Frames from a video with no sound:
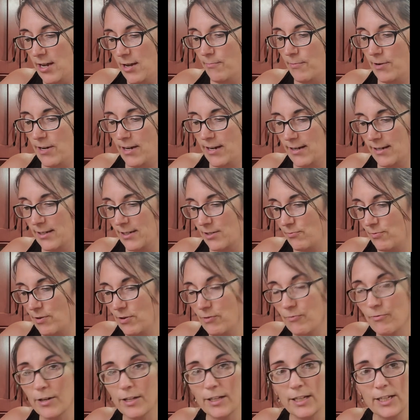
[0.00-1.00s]
because
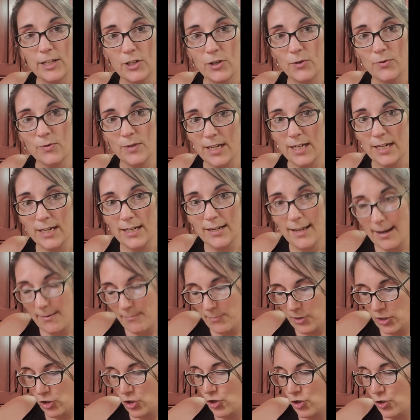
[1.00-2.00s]
we really don't need that
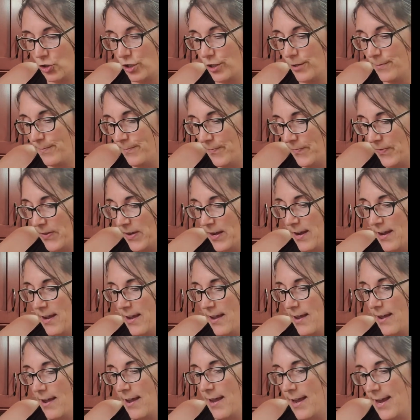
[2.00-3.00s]
much sugar.
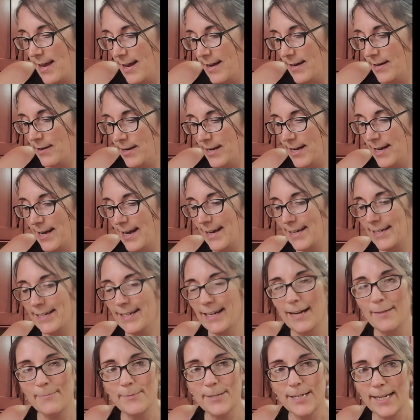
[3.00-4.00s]
And 9
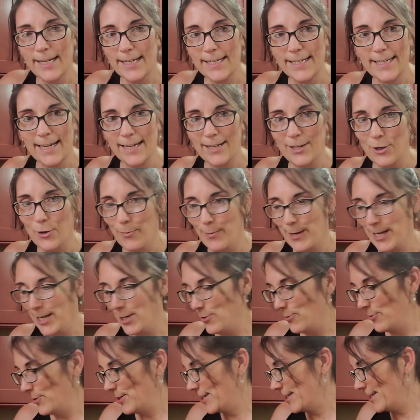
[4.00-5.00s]
times out of 10, nobody
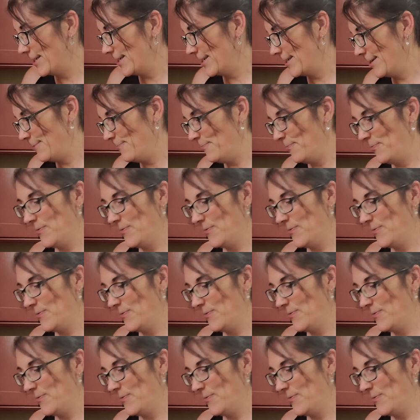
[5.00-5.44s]
notices.